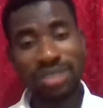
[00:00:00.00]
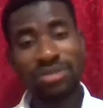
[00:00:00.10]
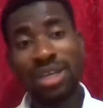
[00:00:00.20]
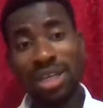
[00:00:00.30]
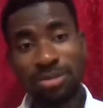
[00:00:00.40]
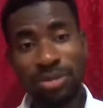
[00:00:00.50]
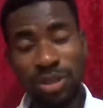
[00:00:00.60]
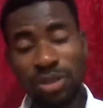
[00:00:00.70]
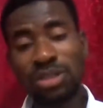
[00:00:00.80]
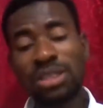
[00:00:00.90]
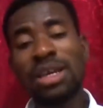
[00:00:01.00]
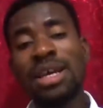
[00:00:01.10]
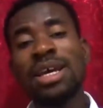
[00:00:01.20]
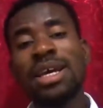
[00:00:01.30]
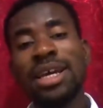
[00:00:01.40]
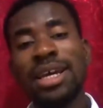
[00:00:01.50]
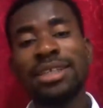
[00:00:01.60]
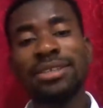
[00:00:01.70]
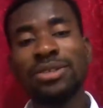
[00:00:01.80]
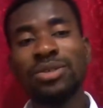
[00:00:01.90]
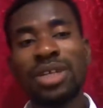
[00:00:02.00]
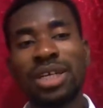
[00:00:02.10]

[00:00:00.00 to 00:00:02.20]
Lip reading: It will help you a lot, and you